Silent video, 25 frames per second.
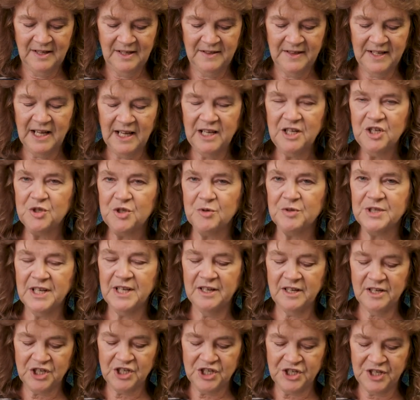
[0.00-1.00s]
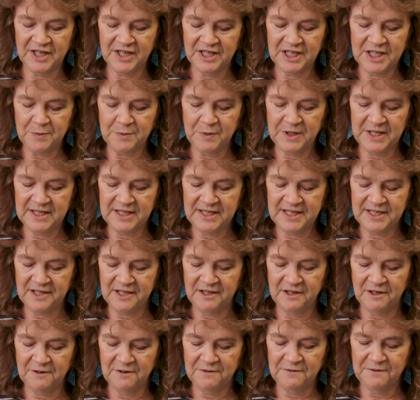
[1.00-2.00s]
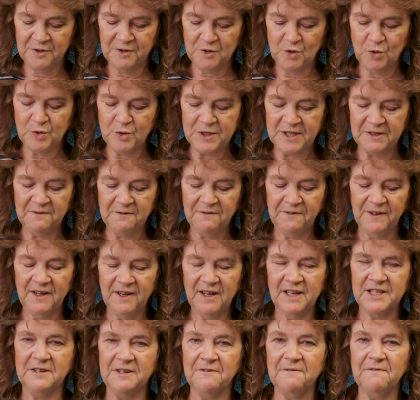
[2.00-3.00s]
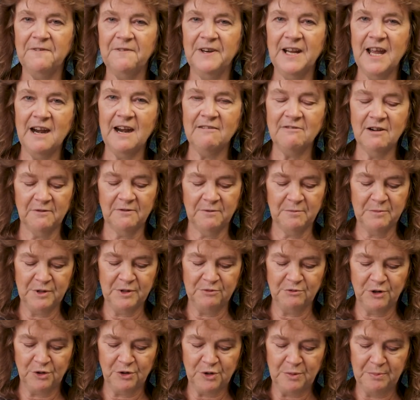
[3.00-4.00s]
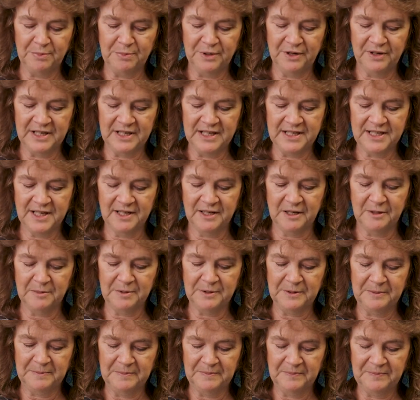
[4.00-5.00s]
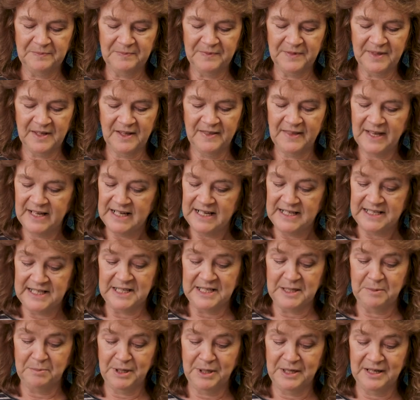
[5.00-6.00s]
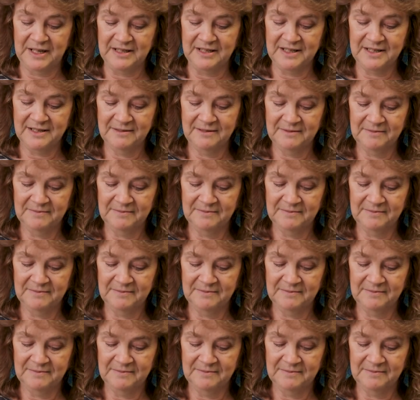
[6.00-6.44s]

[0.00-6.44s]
The angel touched this with his staff, causing fire to flare up from the rock and burn it up, and then he disappeared.